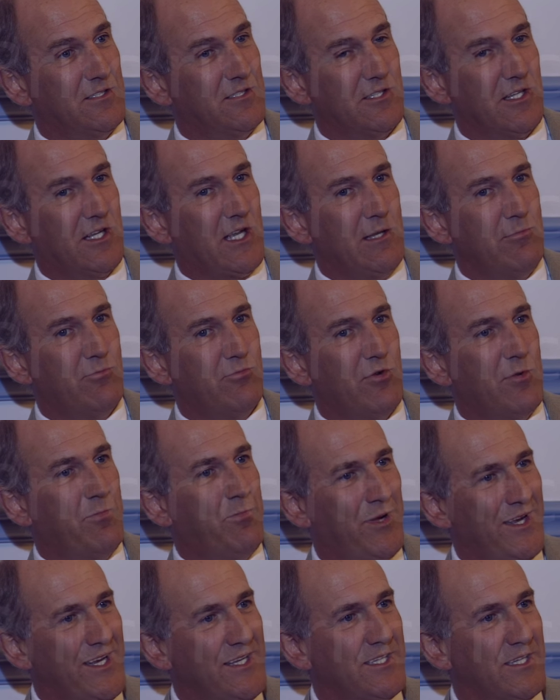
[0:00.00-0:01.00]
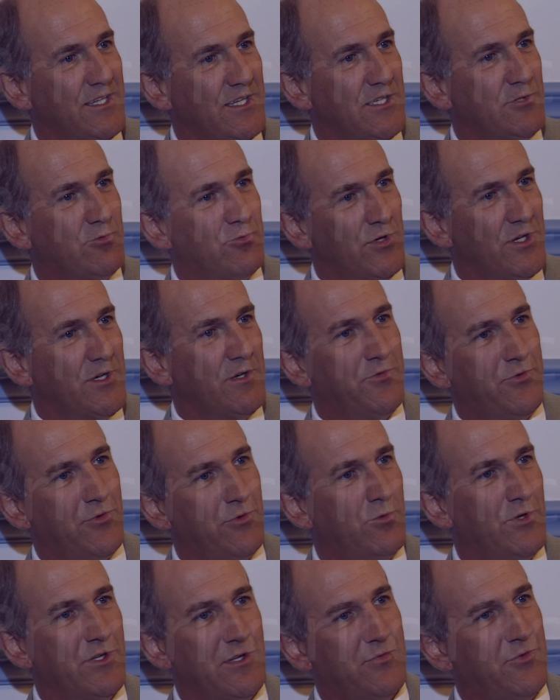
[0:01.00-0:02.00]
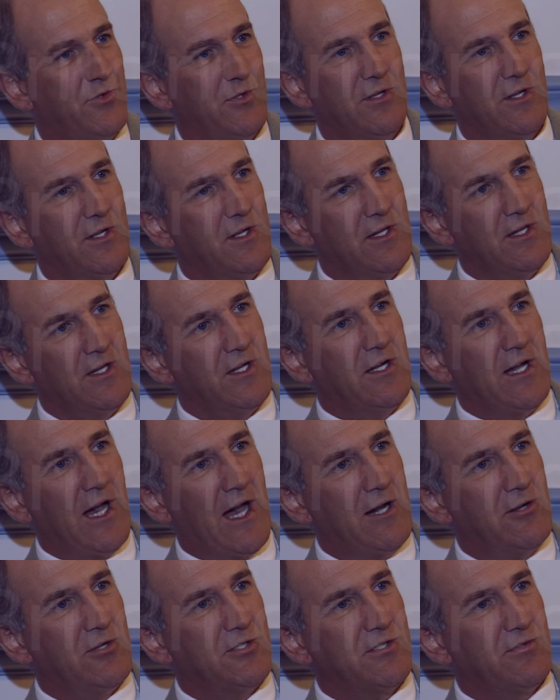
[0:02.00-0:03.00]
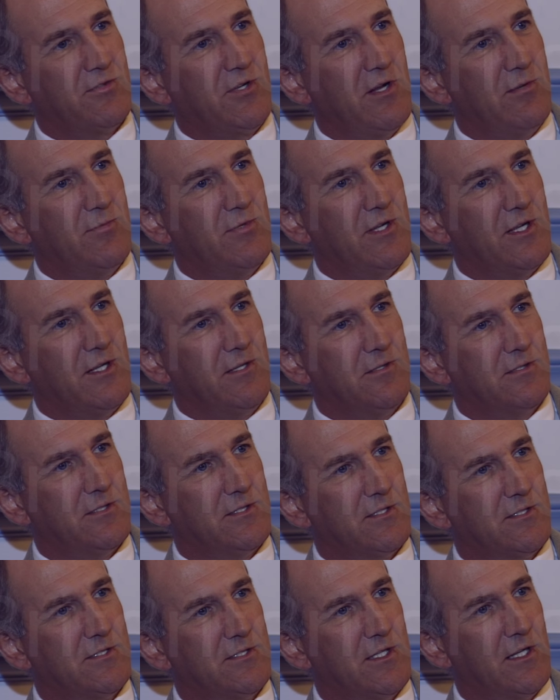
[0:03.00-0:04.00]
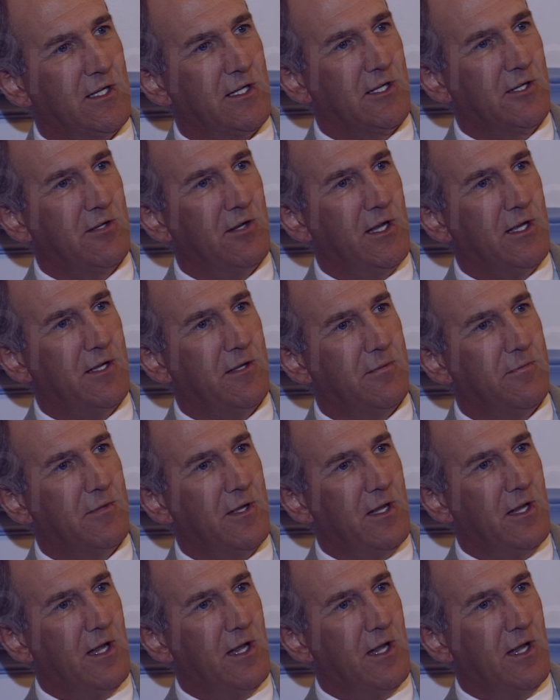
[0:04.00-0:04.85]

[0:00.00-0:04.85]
They, keep repeating these wonderful, wonderful hours of comedy. It's uh, great.